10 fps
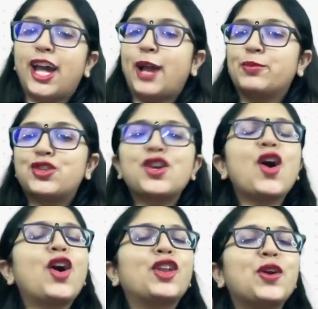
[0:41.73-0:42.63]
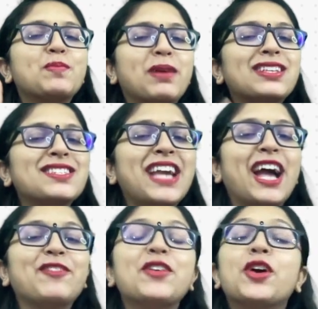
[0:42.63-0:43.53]
I'm sure you must
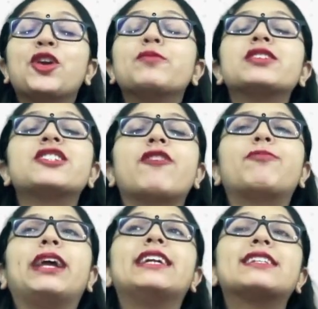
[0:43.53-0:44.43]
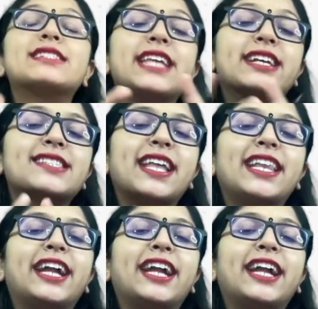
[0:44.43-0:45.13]
have. You must have played snakes and